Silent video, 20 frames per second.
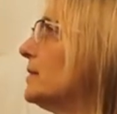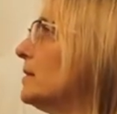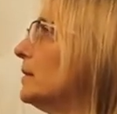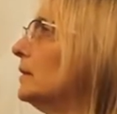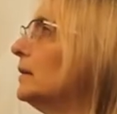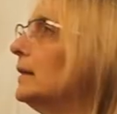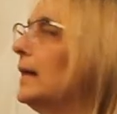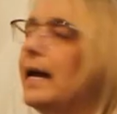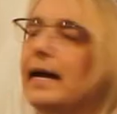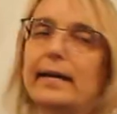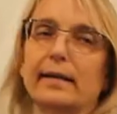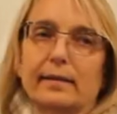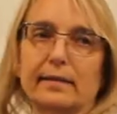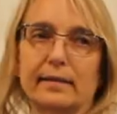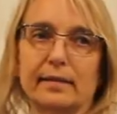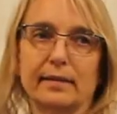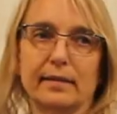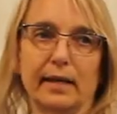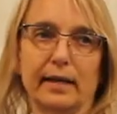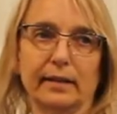the
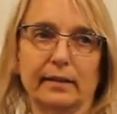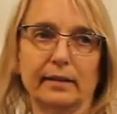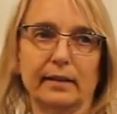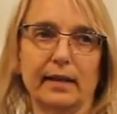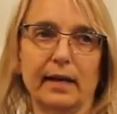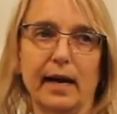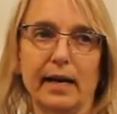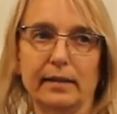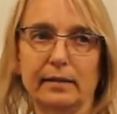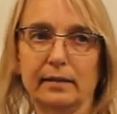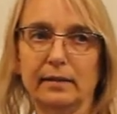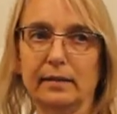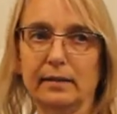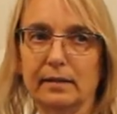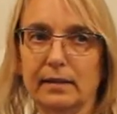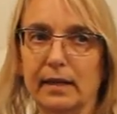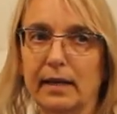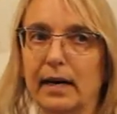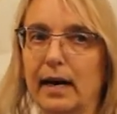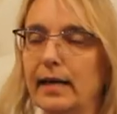latest thing that I
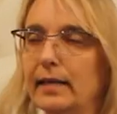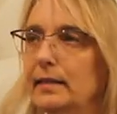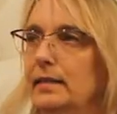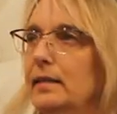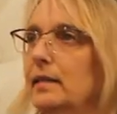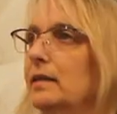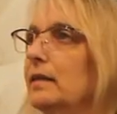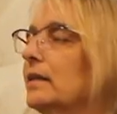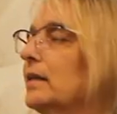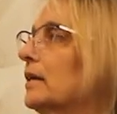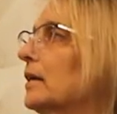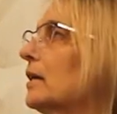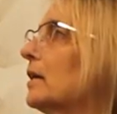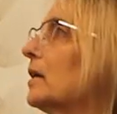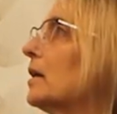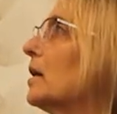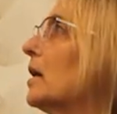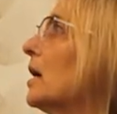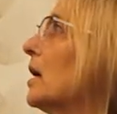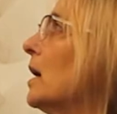did here.
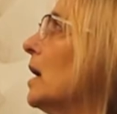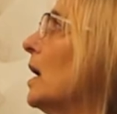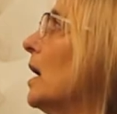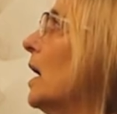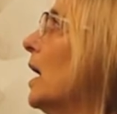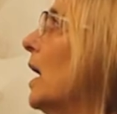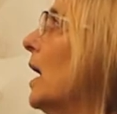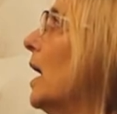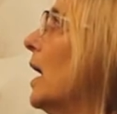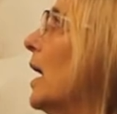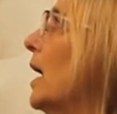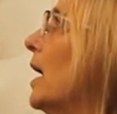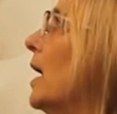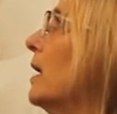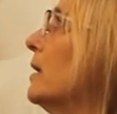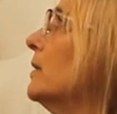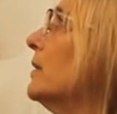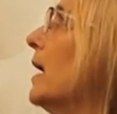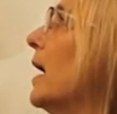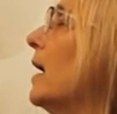
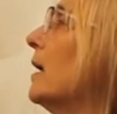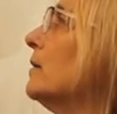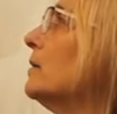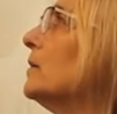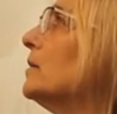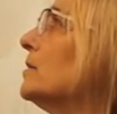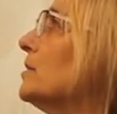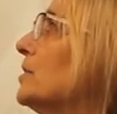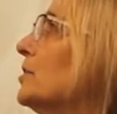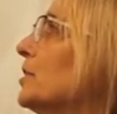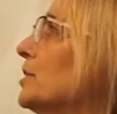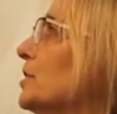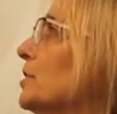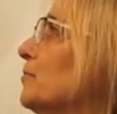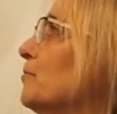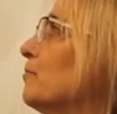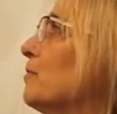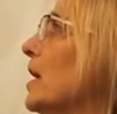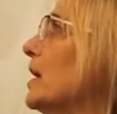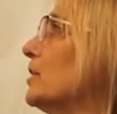And that is just
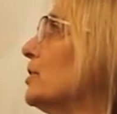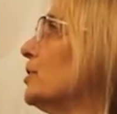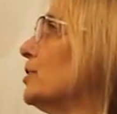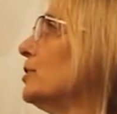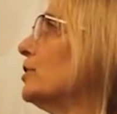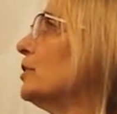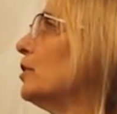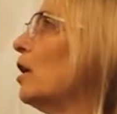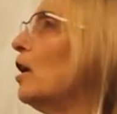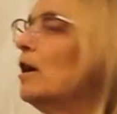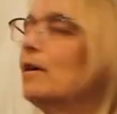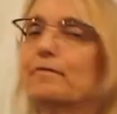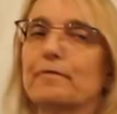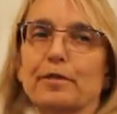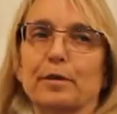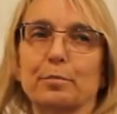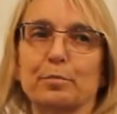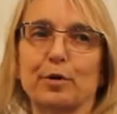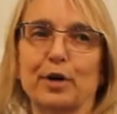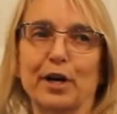fresh off the
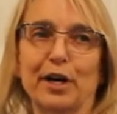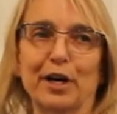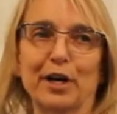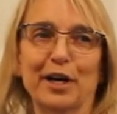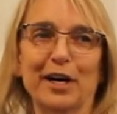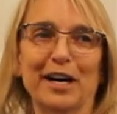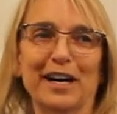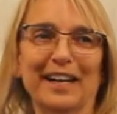printer.